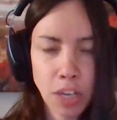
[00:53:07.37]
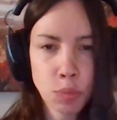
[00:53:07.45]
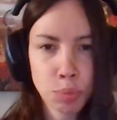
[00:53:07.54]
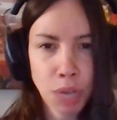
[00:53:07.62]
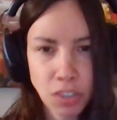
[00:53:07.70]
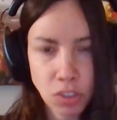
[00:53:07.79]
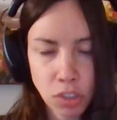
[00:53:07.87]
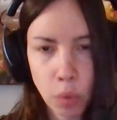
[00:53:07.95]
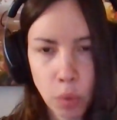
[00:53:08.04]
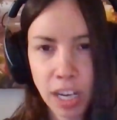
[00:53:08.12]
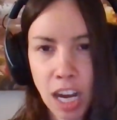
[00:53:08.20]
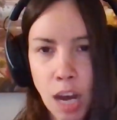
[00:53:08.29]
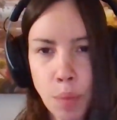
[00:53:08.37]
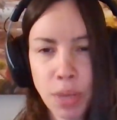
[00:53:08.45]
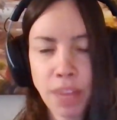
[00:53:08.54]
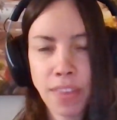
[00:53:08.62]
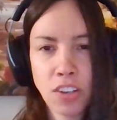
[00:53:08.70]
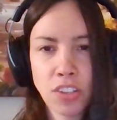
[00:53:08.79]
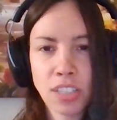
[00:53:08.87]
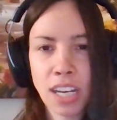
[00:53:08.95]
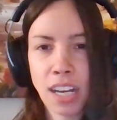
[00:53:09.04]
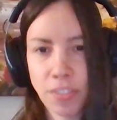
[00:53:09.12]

It's prices going up and then just kind